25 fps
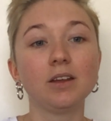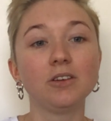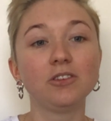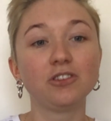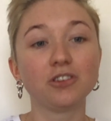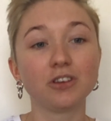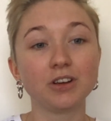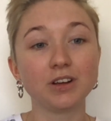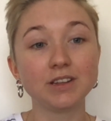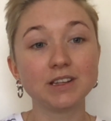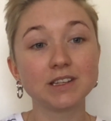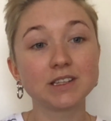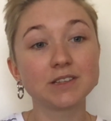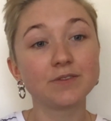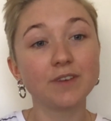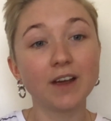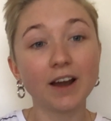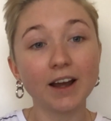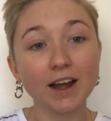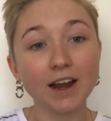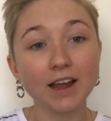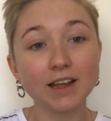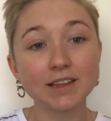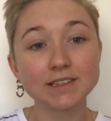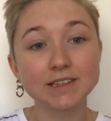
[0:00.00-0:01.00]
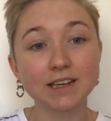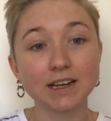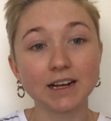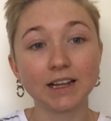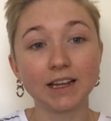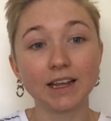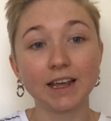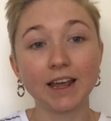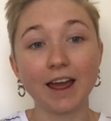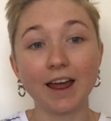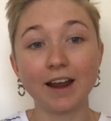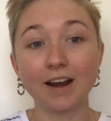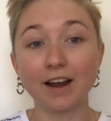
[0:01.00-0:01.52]
During this very
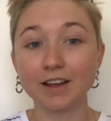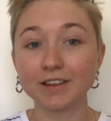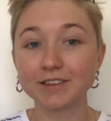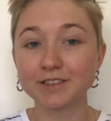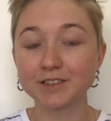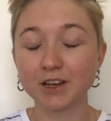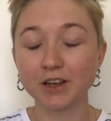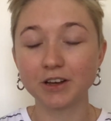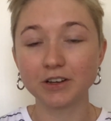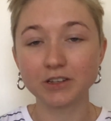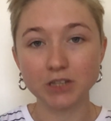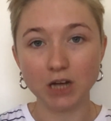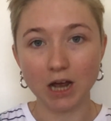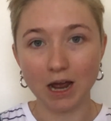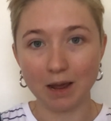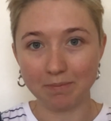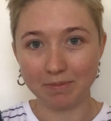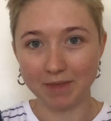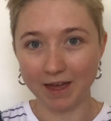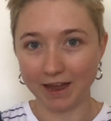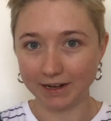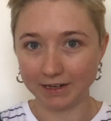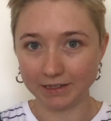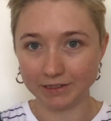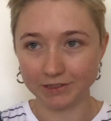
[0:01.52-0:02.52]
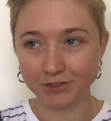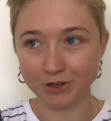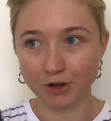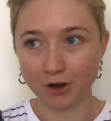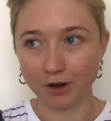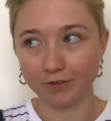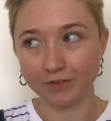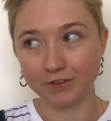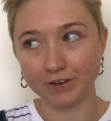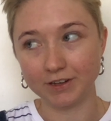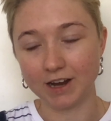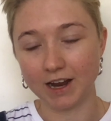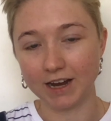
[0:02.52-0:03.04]
unsettling and uncertain time that is
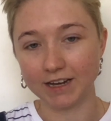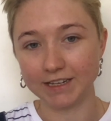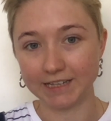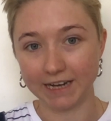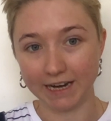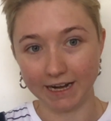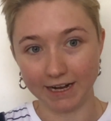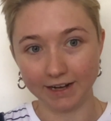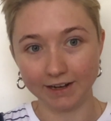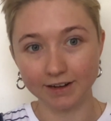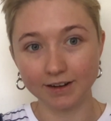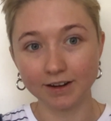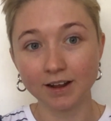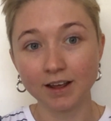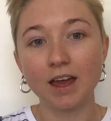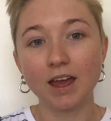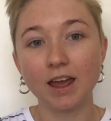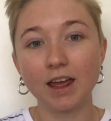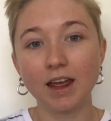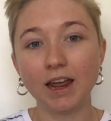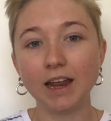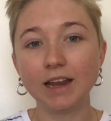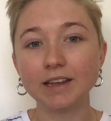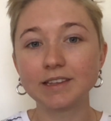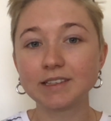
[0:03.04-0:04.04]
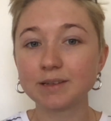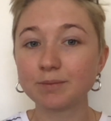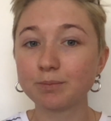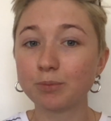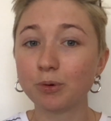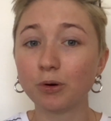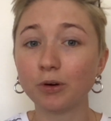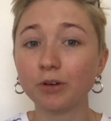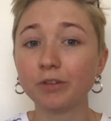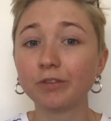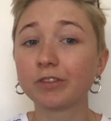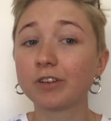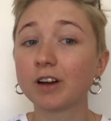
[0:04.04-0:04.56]
COVID-19, it's
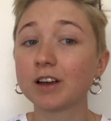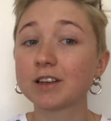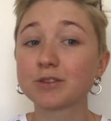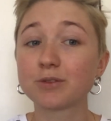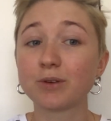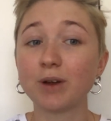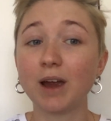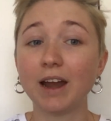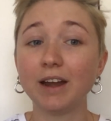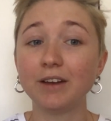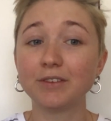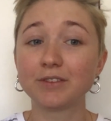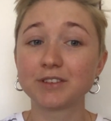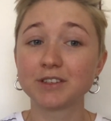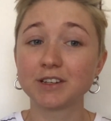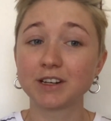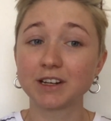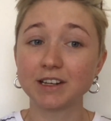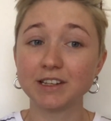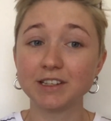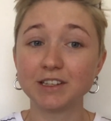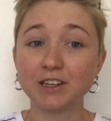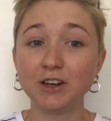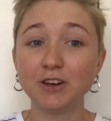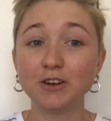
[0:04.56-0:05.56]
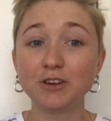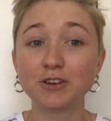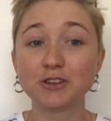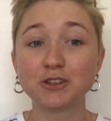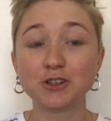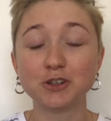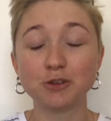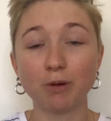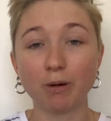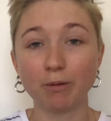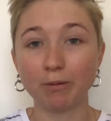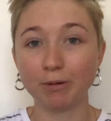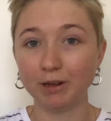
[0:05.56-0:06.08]
important for us creatives to continue to
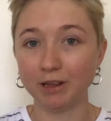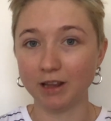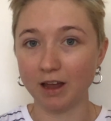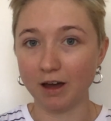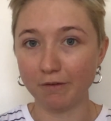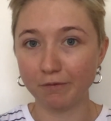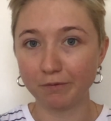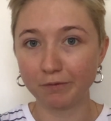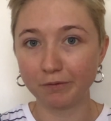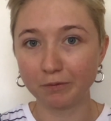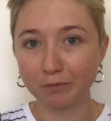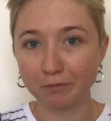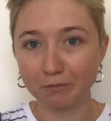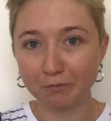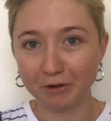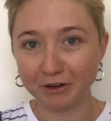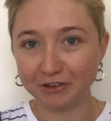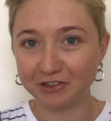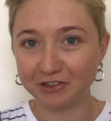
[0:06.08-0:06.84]
do what we love, which